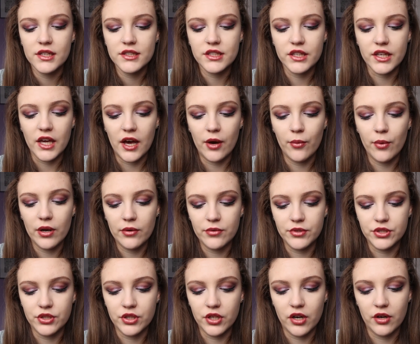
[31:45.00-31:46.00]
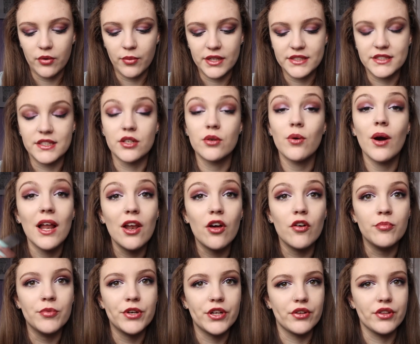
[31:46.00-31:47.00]
So, yeah, when I was younger, I wasted quite a lot
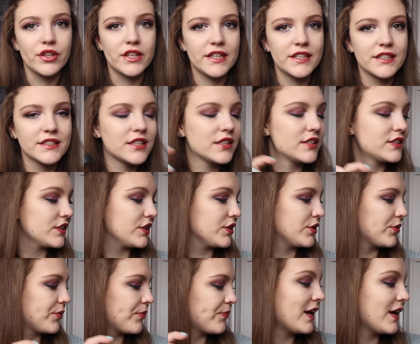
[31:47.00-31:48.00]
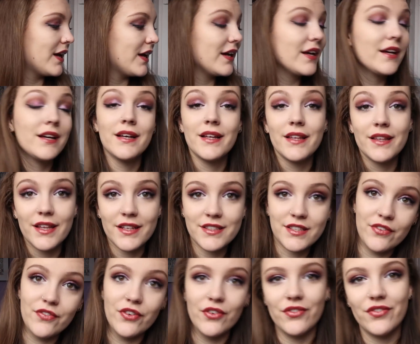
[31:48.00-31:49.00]
of money on these. So
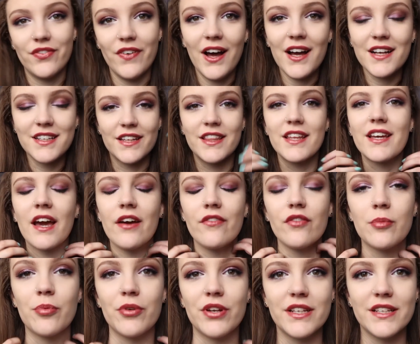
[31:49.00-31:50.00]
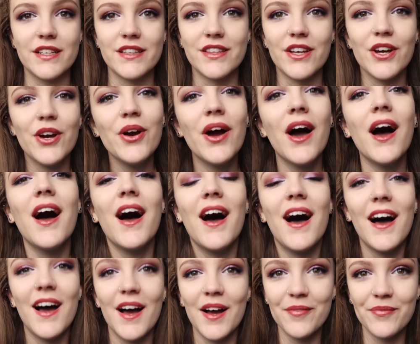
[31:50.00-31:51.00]
that's a fun fact. I think everybody did, though.
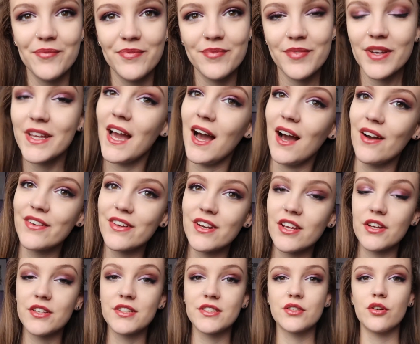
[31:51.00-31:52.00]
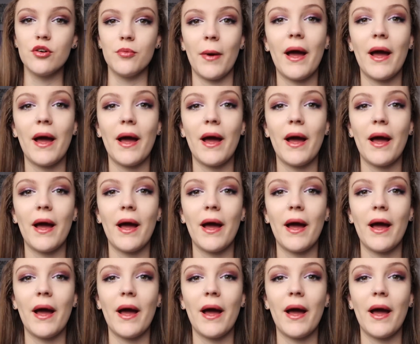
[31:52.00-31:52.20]
But, yeah, I'm going to go to school.